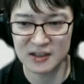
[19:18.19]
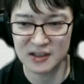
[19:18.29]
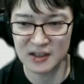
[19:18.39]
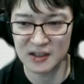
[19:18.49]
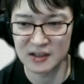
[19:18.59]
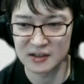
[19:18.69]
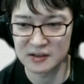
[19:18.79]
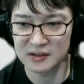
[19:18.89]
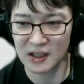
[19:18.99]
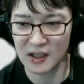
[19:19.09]
to be
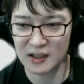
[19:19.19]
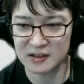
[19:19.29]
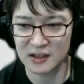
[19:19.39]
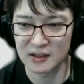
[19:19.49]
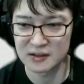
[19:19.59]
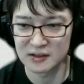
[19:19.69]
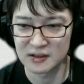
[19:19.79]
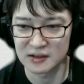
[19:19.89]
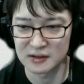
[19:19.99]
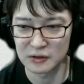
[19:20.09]
recommended
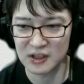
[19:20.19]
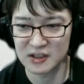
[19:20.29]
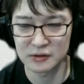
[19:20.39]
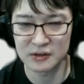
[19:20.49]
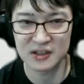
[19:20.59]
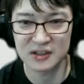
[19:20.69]
because